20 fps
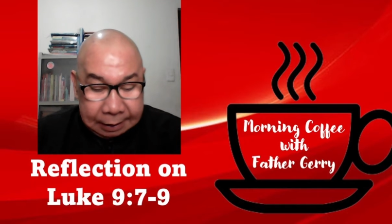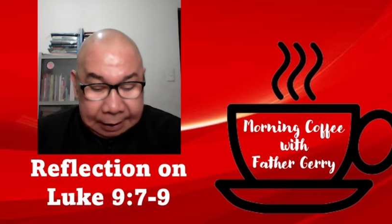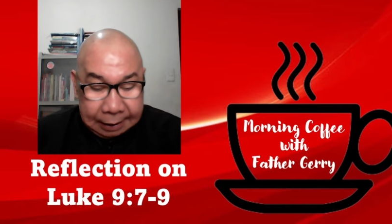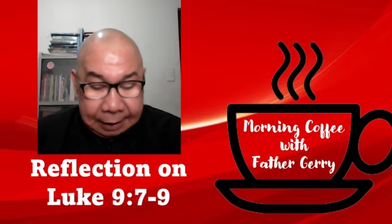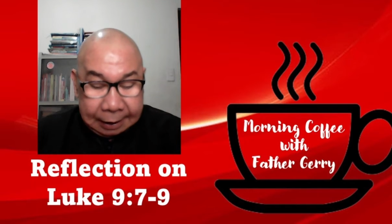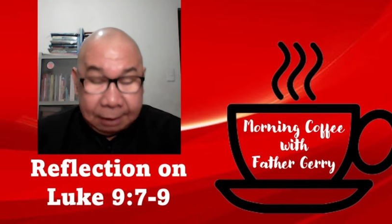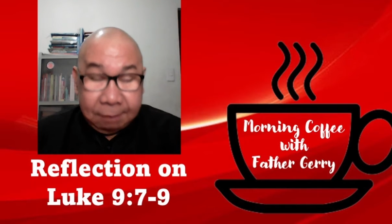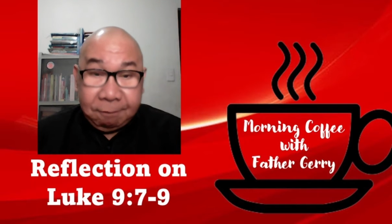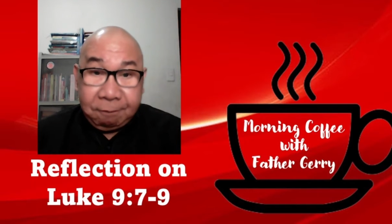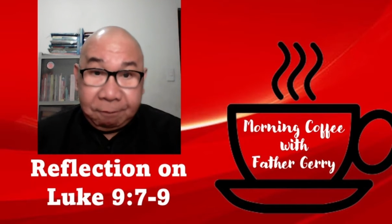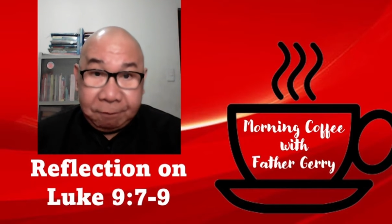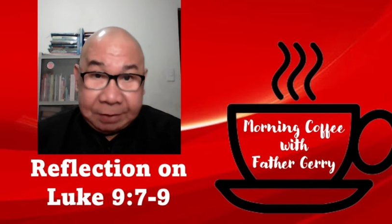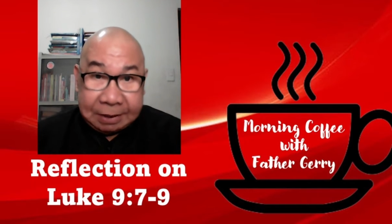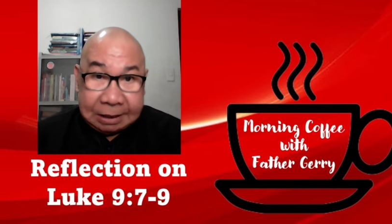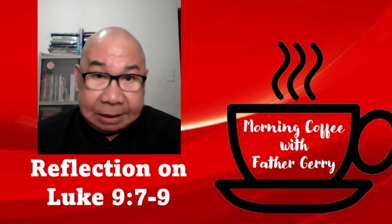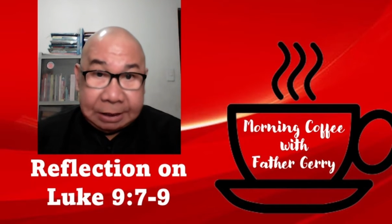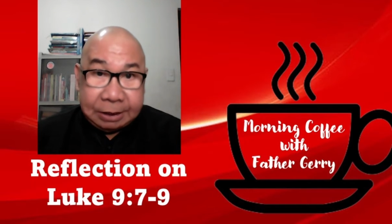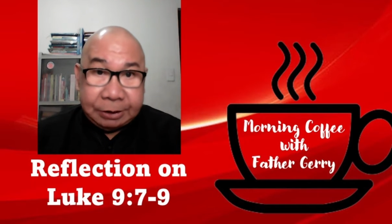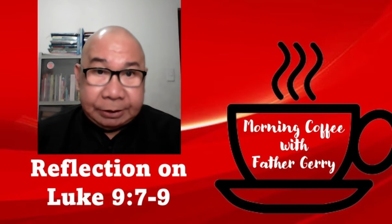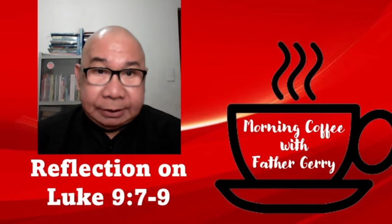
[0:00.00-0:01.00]
and
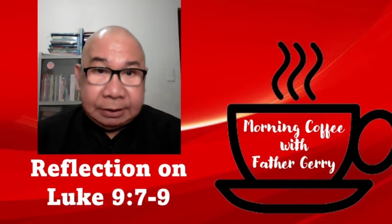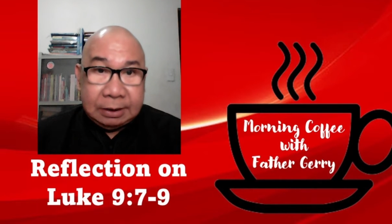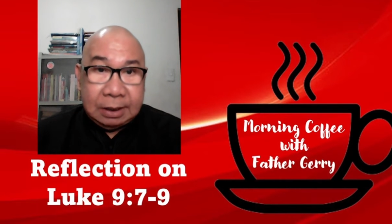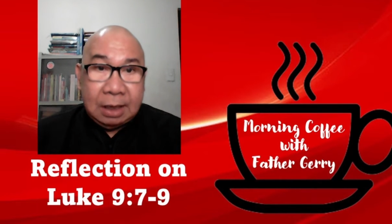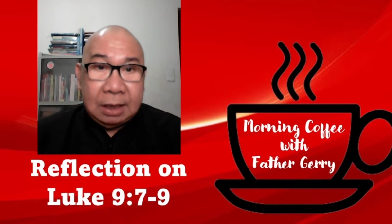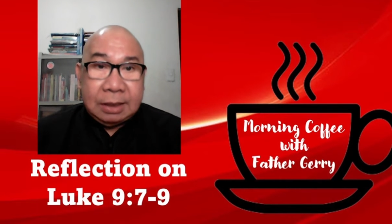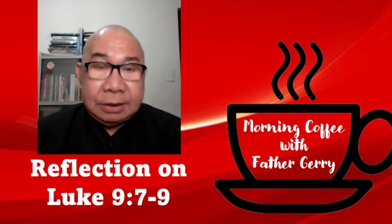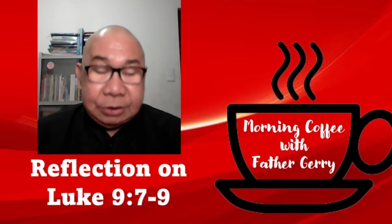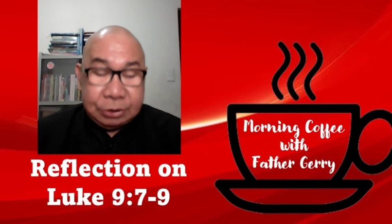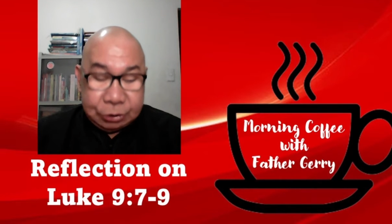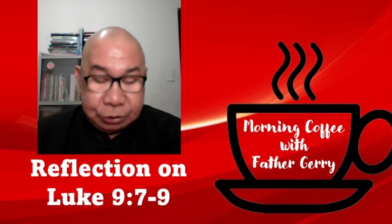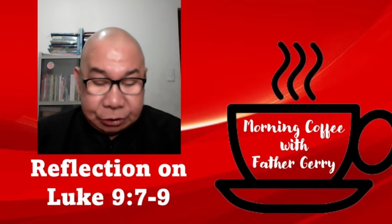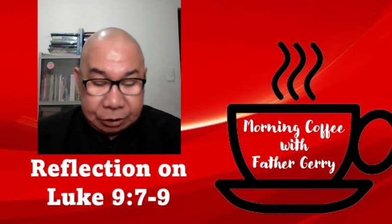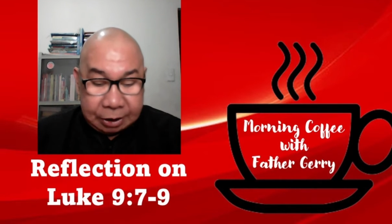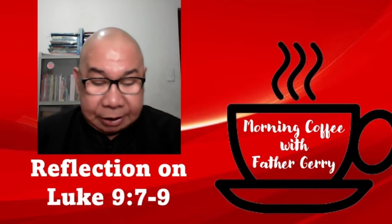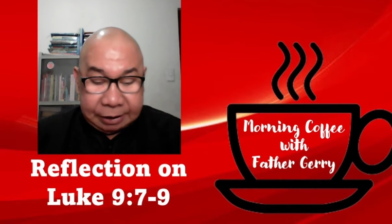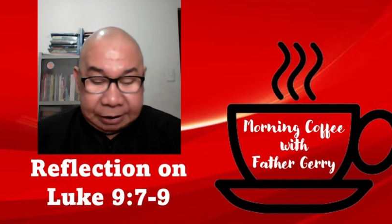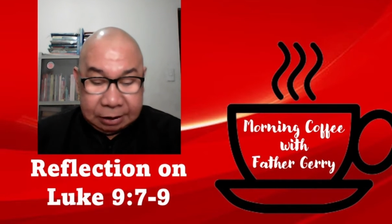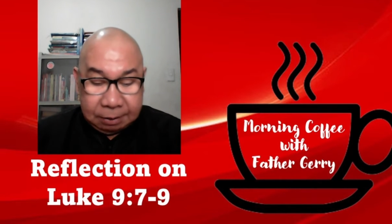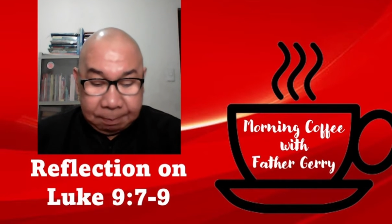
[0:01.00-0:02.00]
feared
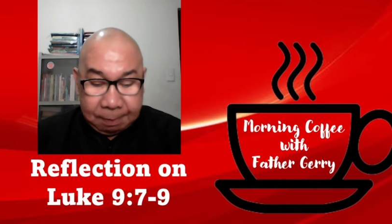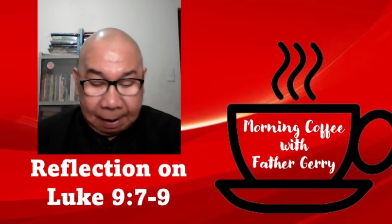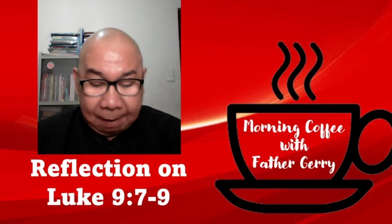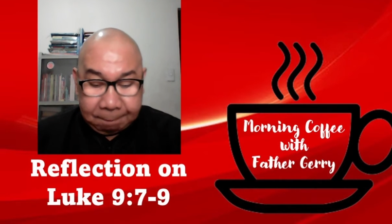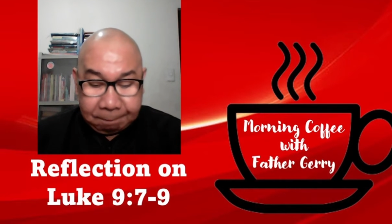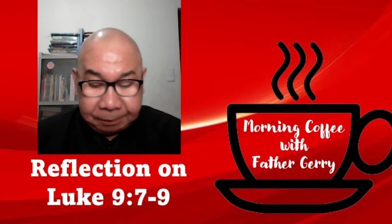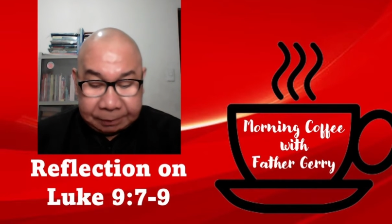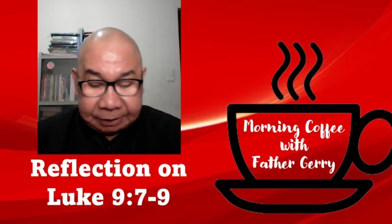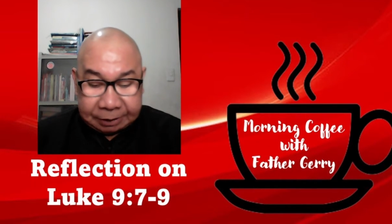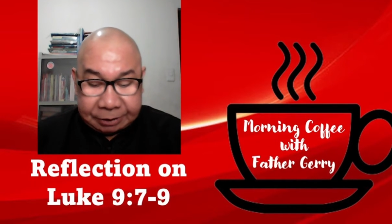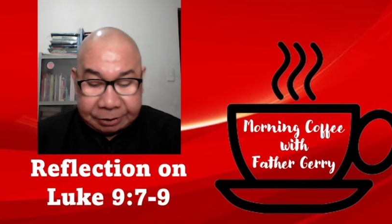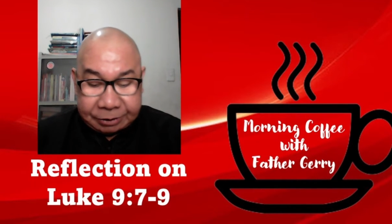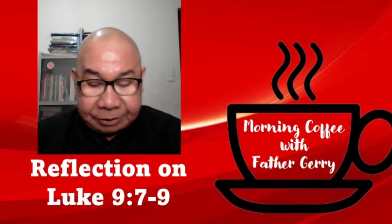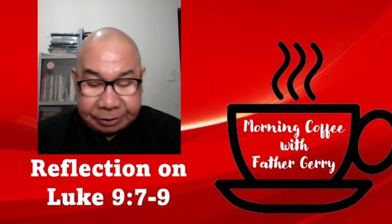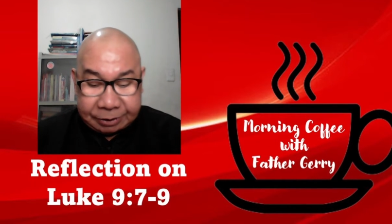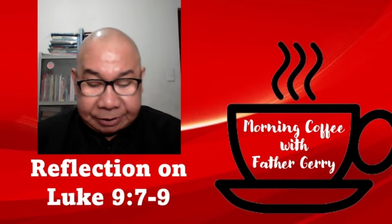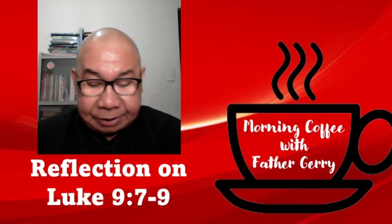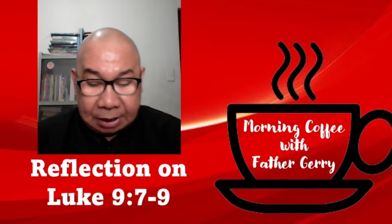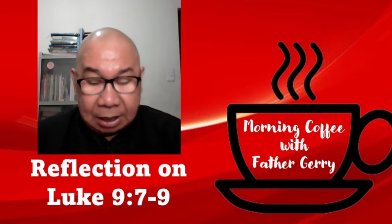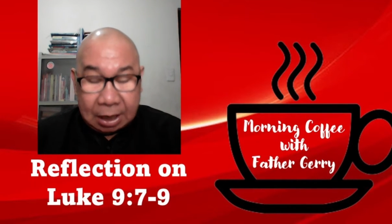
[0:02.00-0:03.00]
John the
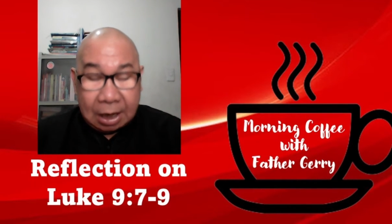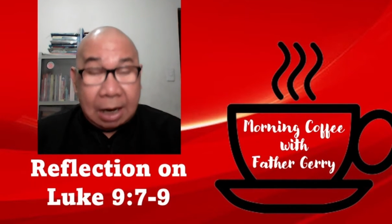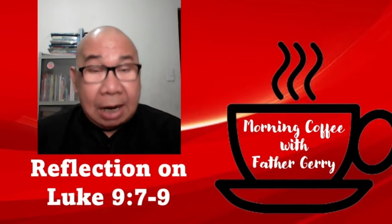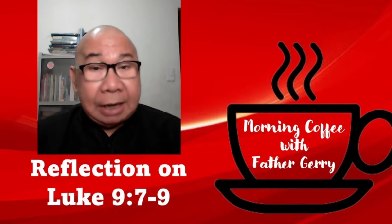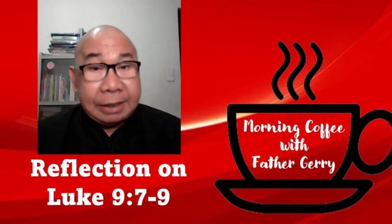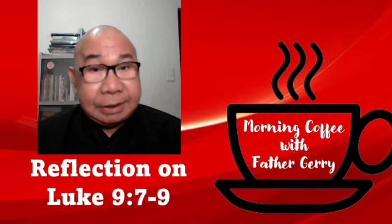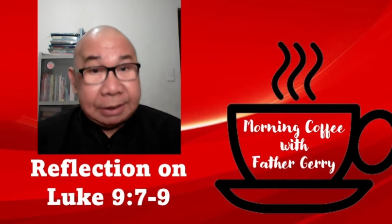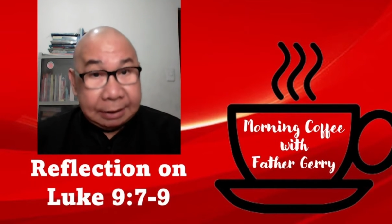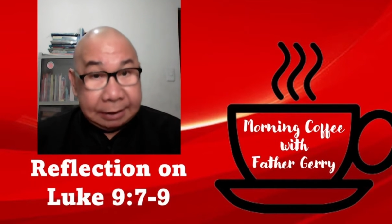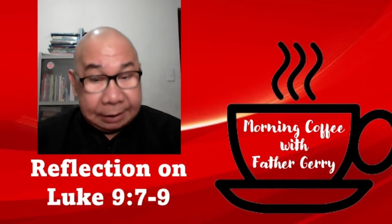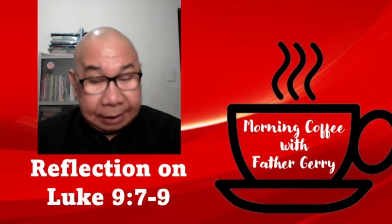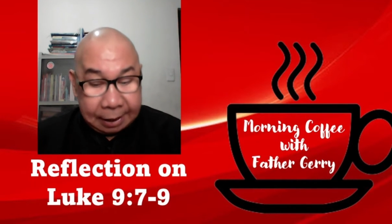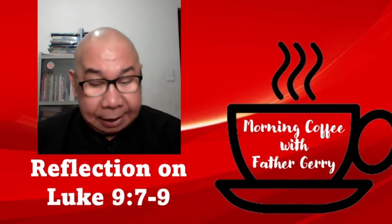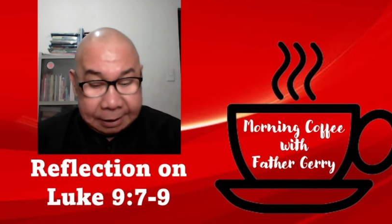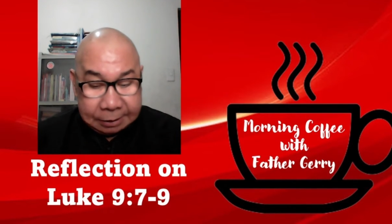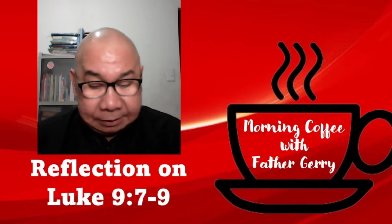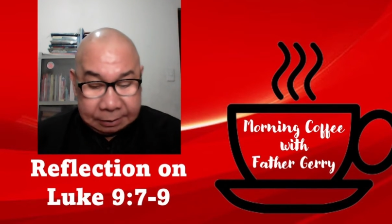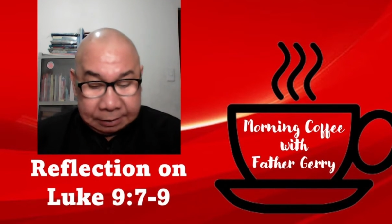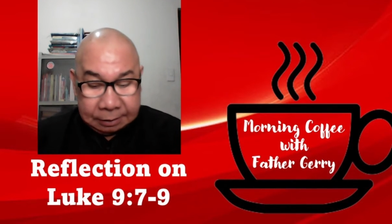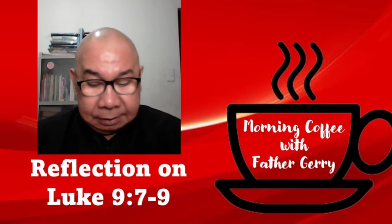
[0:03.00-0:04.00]
Baptist as a
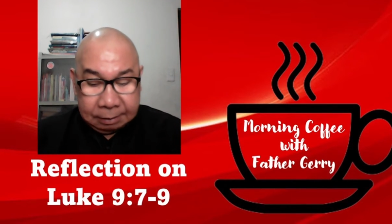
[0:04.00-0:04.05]
great